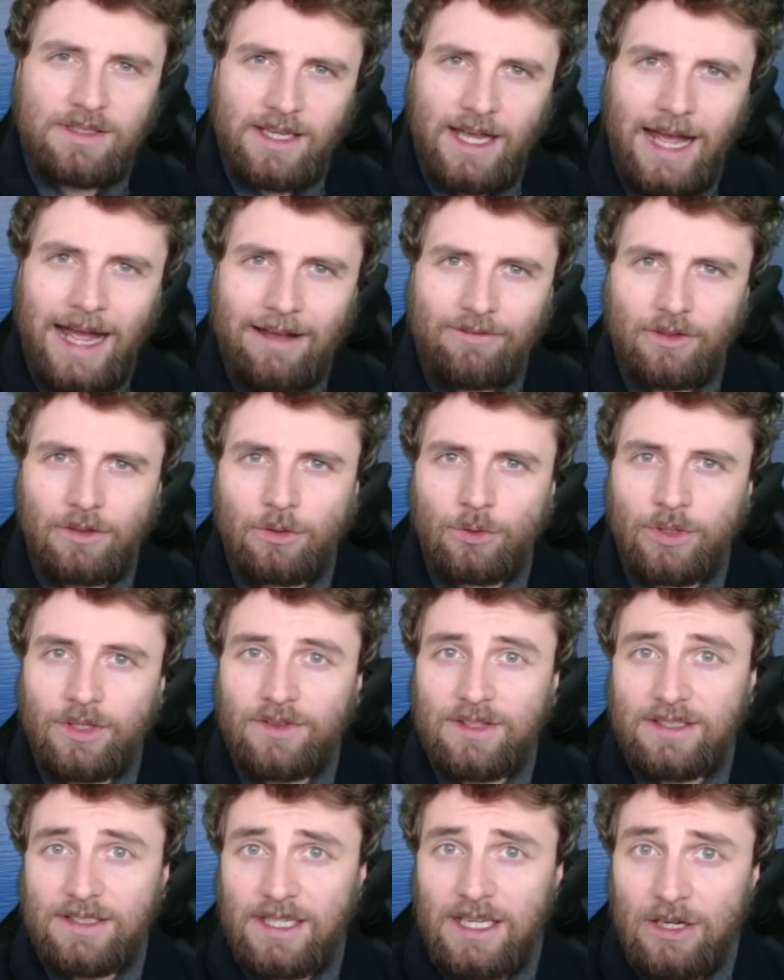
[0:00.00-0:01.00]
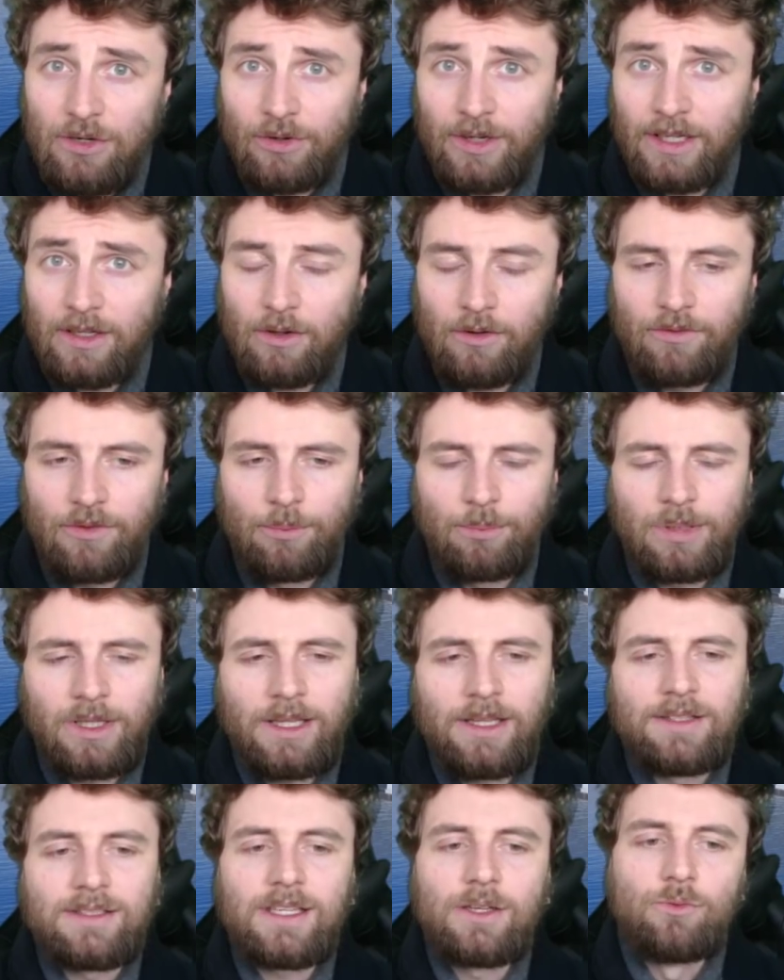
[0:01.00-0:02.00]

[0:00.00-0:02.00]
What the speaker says: to have a look at the tiering of the planes